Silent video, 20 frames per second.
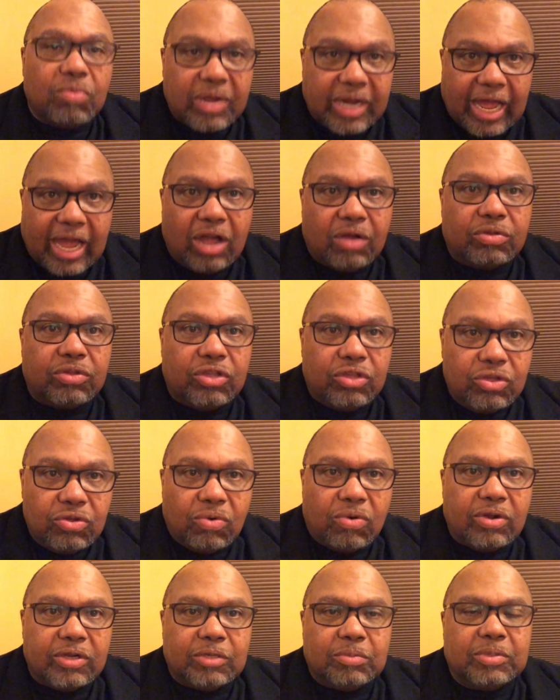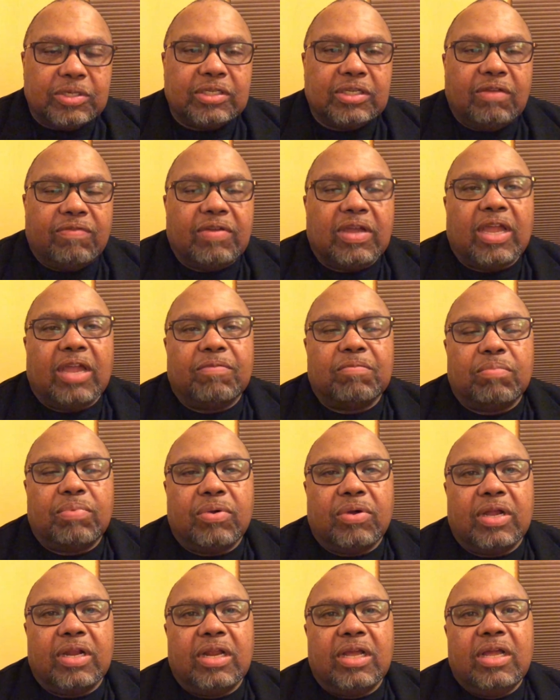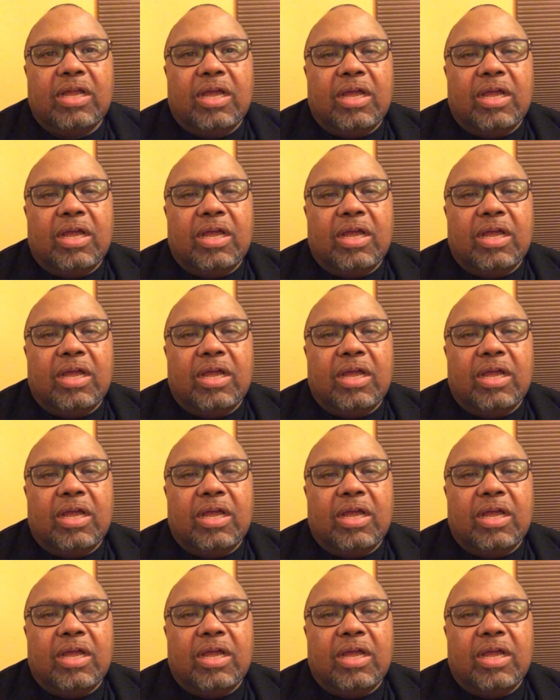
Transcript: without your specific input.